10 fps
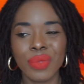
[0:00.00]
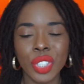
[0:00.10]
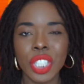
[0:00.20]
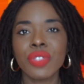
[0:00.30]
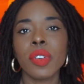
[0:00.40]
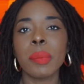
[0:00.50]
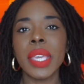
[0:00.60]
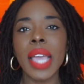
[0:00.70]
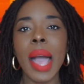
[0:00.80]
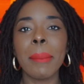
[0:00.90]
just for
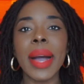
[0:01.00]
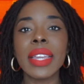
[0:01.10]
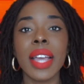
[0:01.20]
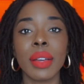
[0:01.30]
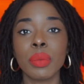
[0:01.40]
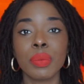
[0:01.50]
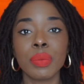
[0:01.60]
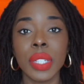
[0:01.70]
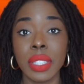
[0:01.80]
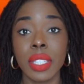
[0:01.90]
me, I might not
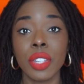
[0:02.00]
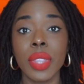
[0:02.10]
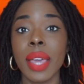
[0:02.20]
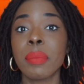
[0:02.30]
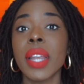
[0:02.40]
continue that,